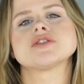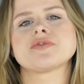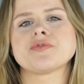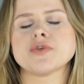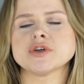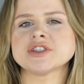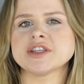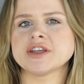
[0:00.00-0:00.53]

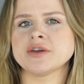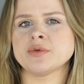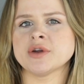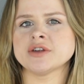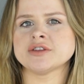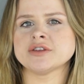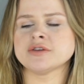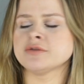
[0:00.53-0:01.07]
First thing you want
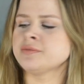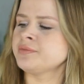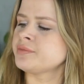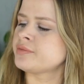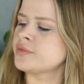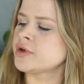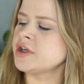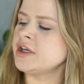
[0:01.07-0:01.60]
to do,
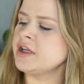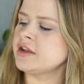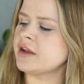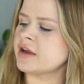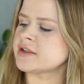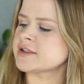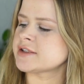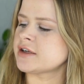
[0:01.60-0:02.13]
preheat
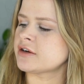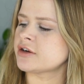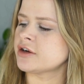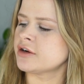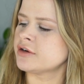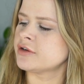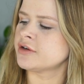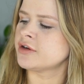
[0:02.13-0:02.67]
that sucker.